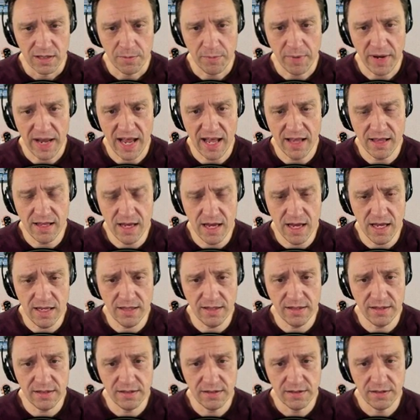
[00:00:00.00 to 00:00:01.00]

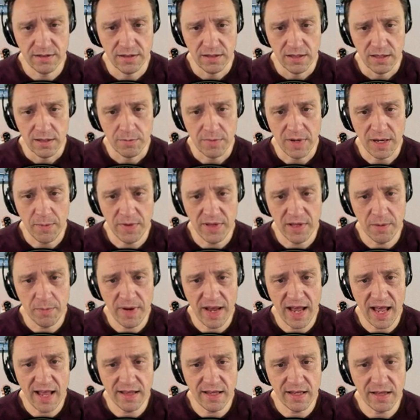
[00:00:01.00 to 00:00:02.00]
Bandit. Maybe the
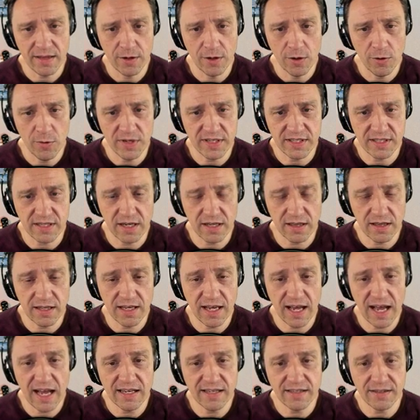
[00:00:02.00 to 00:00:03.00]
bandit. No, he's got
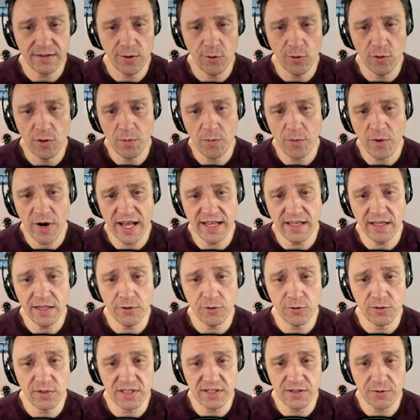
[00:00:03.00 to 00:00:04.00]
the ice golem ready
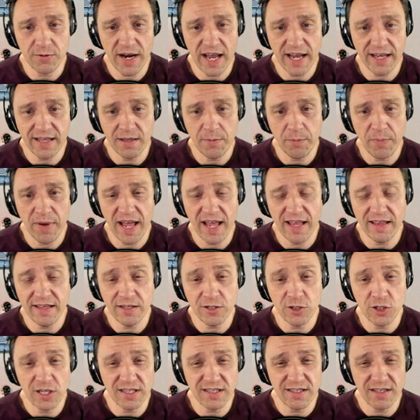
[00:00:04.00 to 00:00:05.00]
to distract the
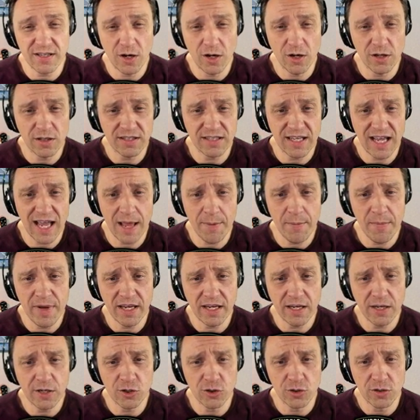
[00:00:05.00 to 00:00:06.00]
bandit just on time,
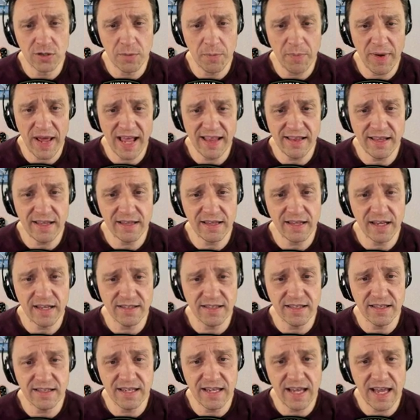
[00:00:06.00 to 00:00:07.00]
making sure the bandit
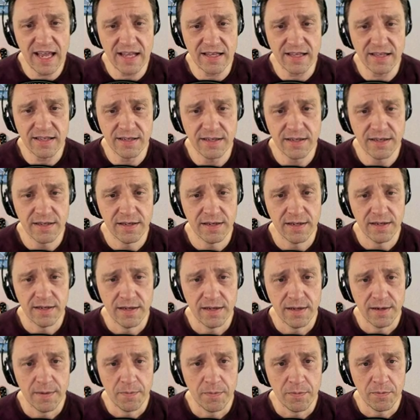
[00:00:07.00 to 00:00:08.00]
doesn't hit.
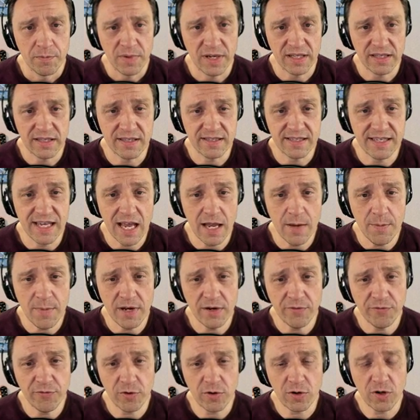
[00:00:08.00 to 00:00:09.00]
But the same
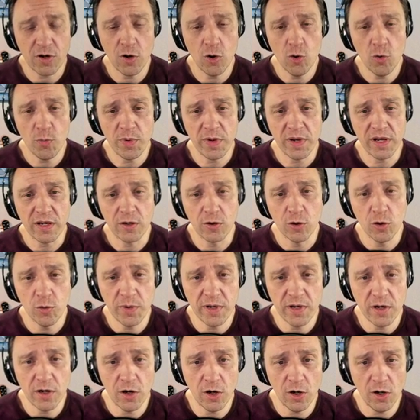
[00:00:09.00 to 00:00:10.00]
here for Kobe.
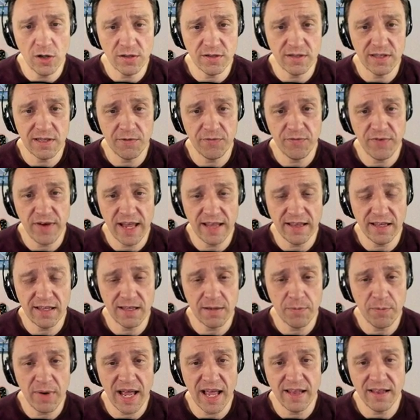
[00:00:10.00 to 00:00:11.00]
Kobe also defended
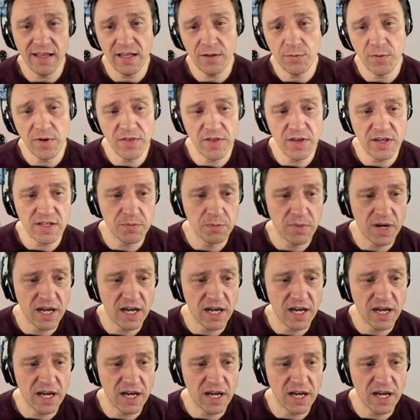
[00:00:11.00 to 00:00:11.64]
the bandit with his